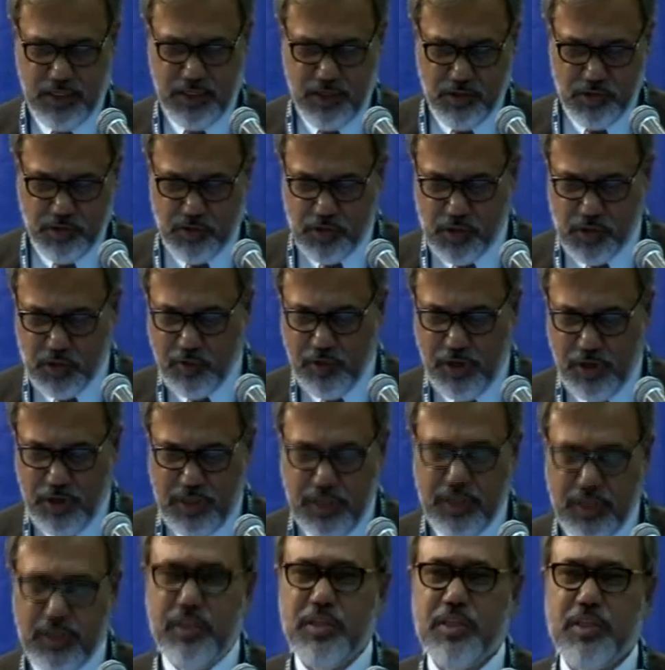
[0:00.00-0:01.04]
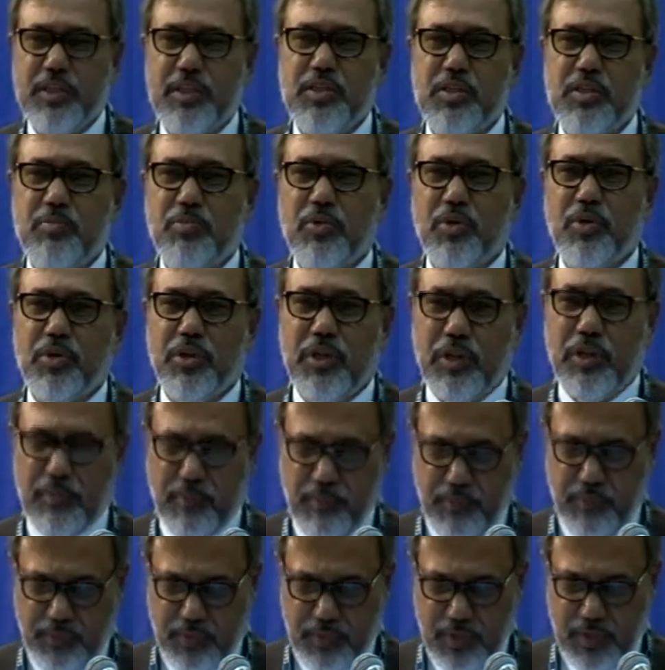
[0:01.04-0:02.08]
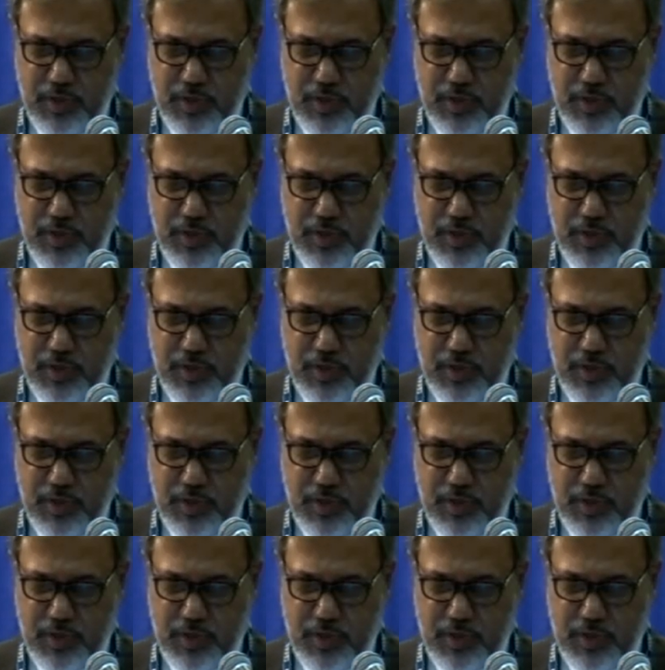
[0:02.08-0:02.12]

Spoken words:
So it was quite an intensive program.